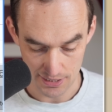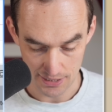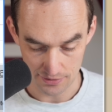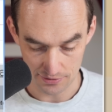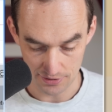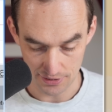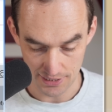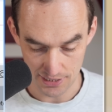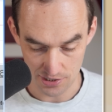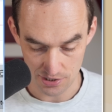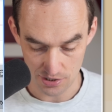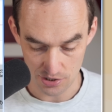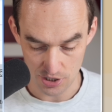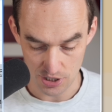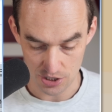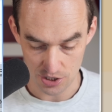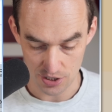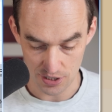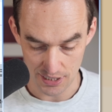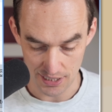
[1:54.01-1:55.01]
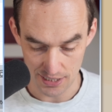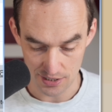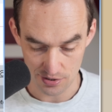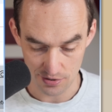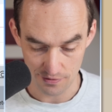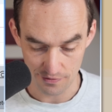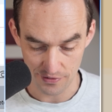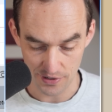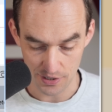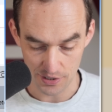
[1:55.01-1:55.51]
Now, the list suggestion
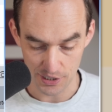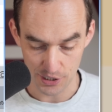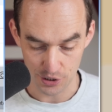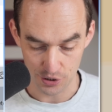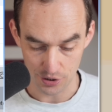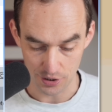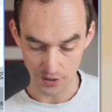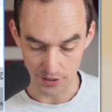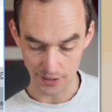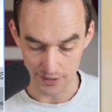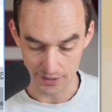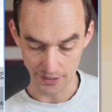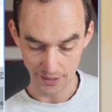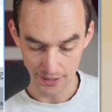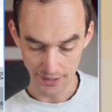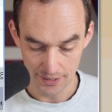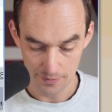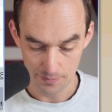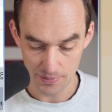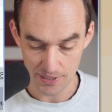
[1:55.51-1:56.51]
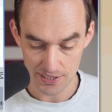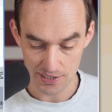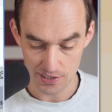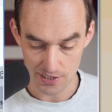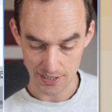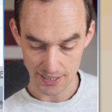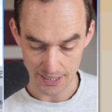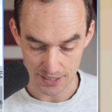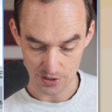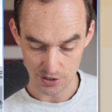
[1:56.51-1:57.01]
isn't very good. Business
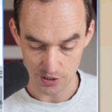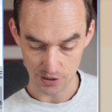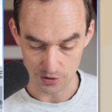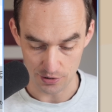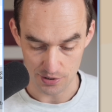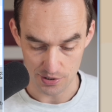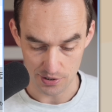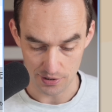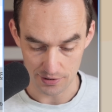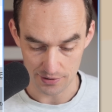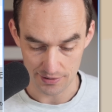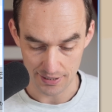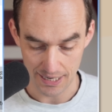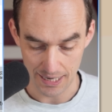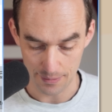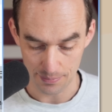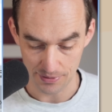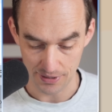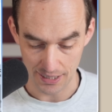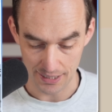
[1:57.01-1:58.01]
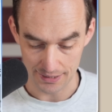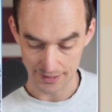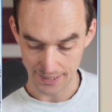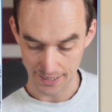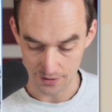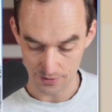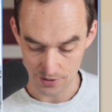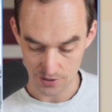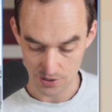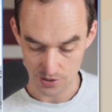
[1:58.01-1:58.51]
is actually good. So I'll tap that.
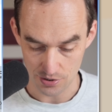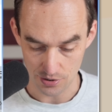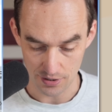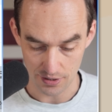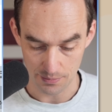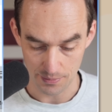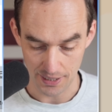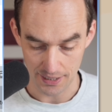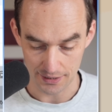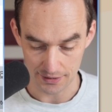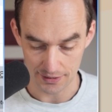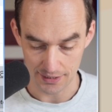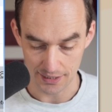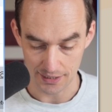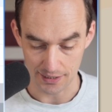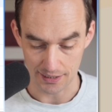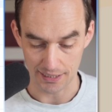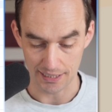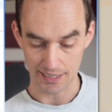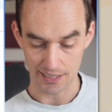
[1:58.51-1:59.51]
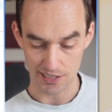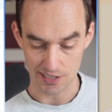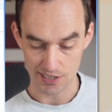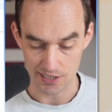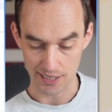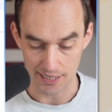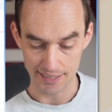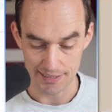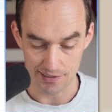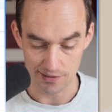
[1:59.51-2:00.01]
Now, this is automatically going to get
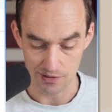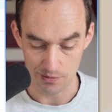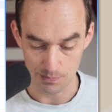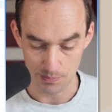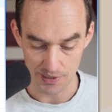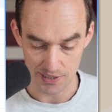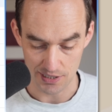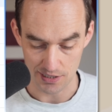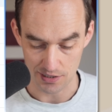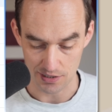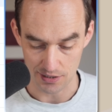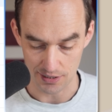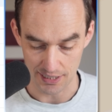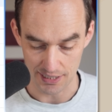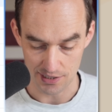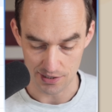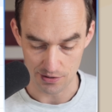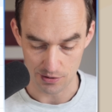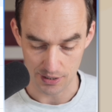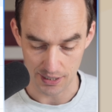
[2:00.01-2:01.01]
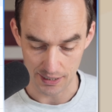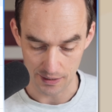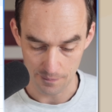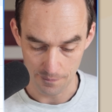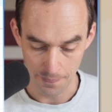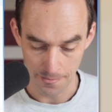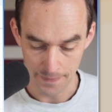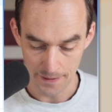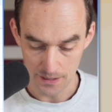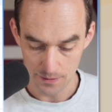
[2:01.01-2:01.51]
assigned to the business list, okay?
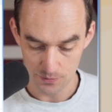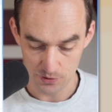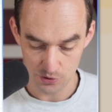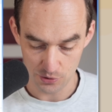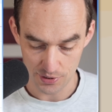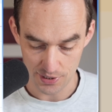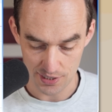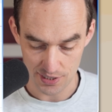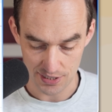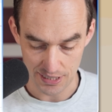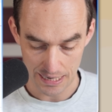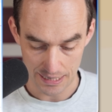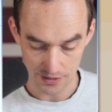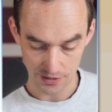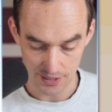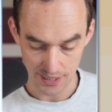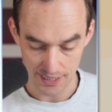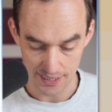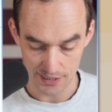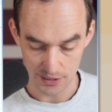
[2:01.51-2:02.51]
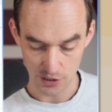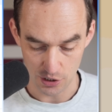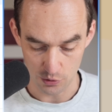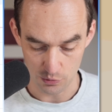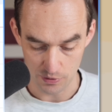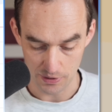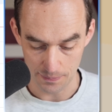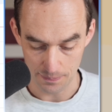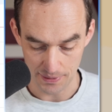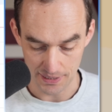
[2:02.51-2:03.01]
I'm going to do this Saturday, no
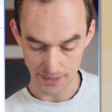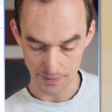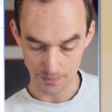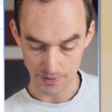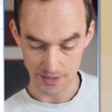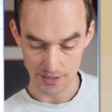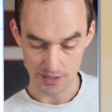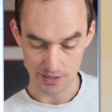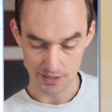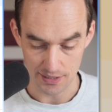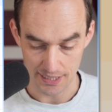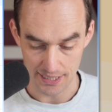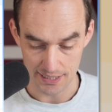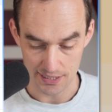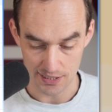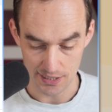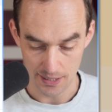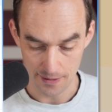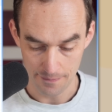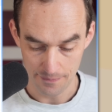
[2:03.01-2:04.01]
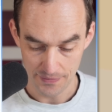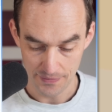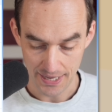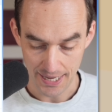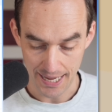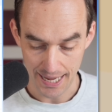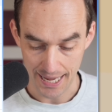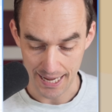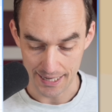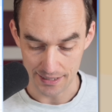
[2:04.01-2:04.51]
repeat business list,
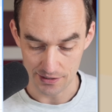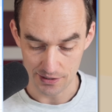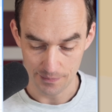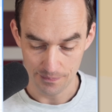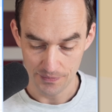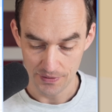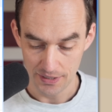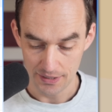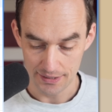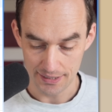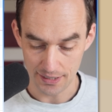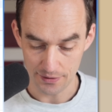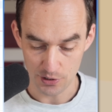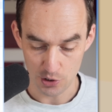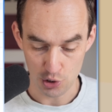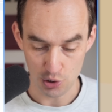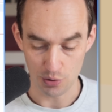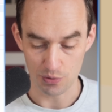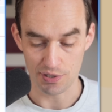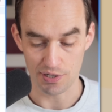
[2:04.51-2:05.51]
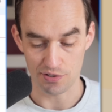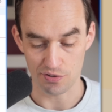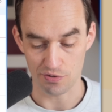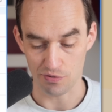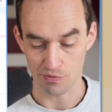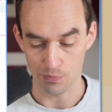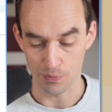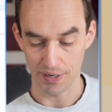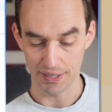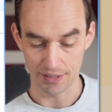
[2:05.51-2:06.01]
add. Now, this shows as a
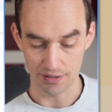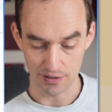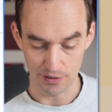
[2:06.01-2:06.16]
reminder.